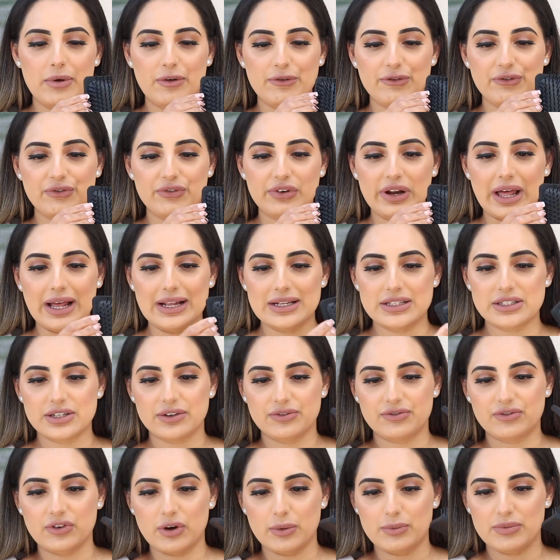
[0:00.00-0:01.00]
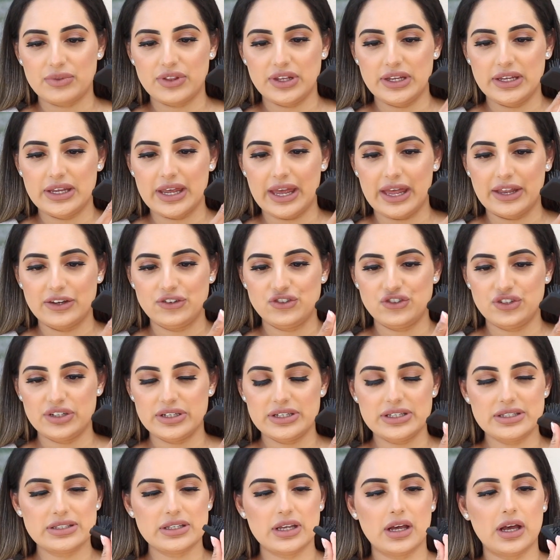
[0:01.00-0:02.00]
flat from the
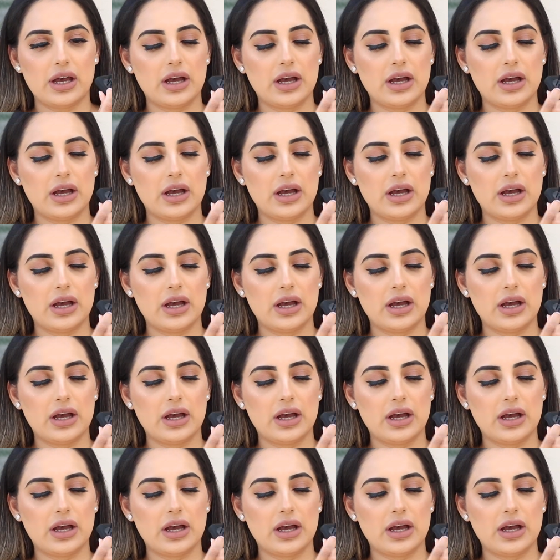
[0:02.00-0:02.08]
edges.